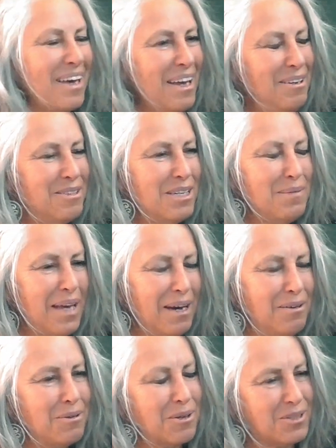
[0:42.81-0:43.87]
Can you tell me how
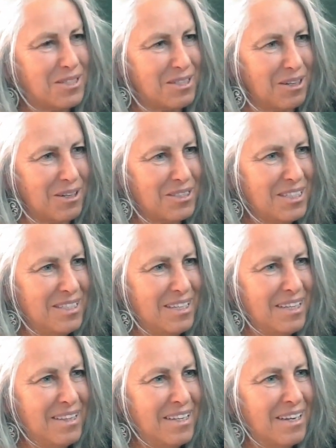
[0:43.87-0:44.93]
you got started
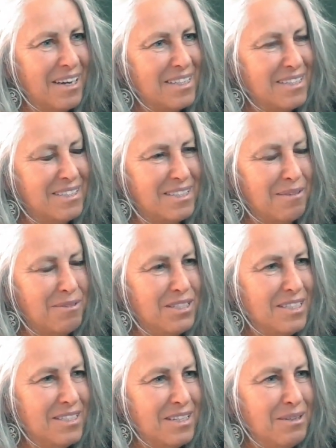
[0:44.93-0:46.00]
in the
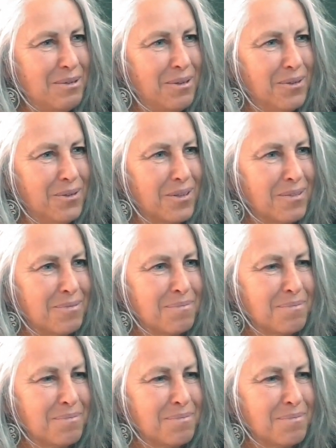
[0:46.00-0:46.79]
1970s in New York?